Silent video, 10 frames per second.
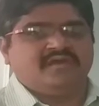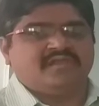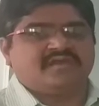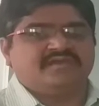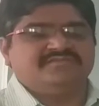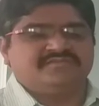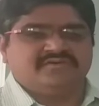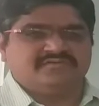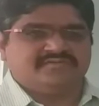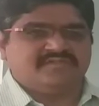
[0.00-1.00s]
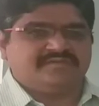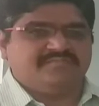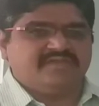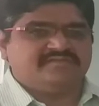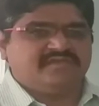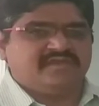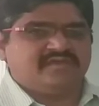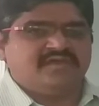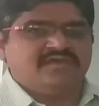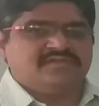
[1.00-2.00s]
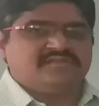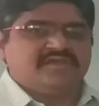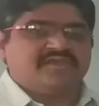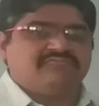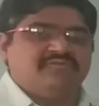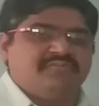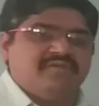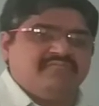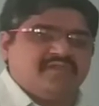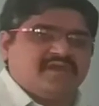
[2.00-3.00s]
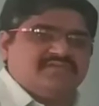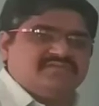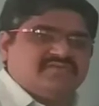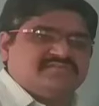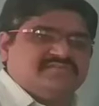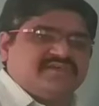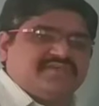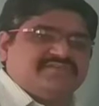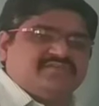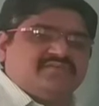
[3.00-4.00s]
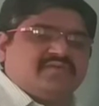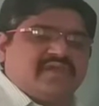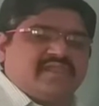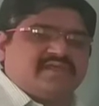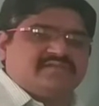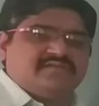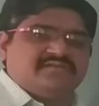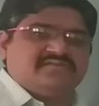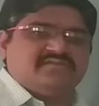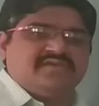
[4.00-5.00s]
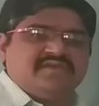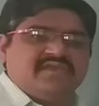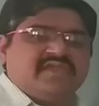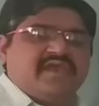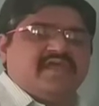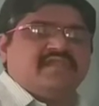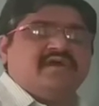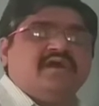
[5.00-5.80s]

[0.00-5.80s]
or conserves. That means here the equilibrium will conserve the recessive characters in an